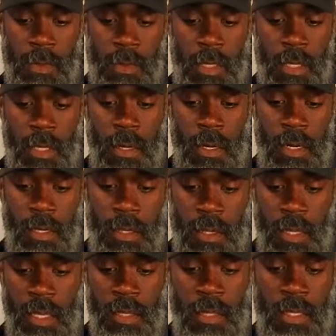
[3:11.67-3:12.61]
All right,
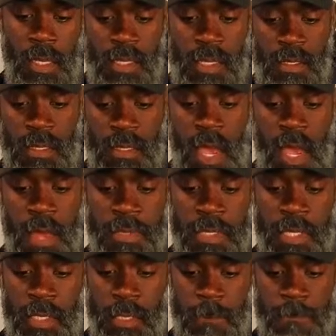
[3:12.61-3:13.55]
then next is the
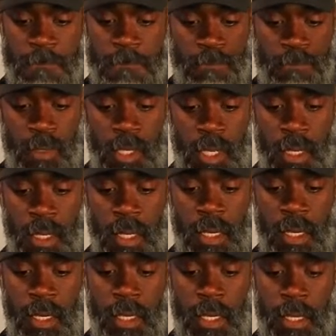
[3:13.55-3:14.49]
optic
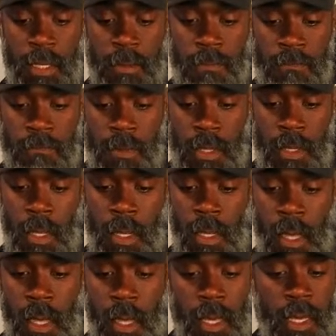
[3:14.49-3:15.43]
cleaning kit,
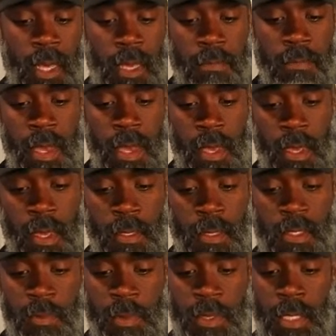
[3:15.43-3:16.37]
AK mag
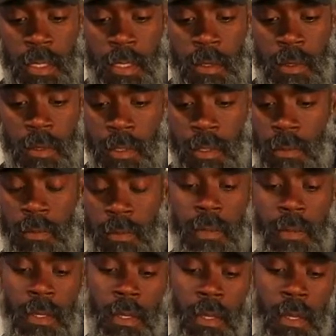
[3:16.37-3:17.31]
speed loader.
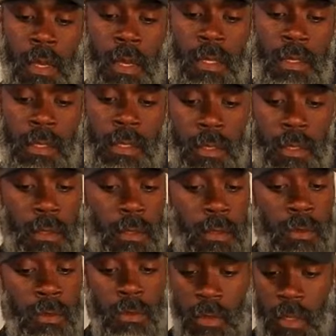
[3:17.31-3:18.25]

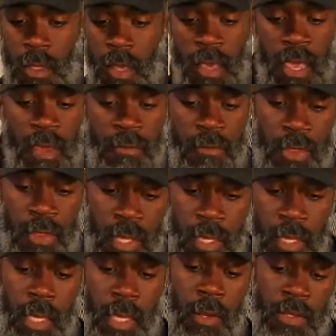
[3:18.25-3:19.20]
So everything
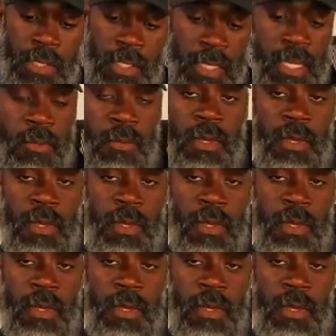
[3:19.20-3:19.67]
here is telling me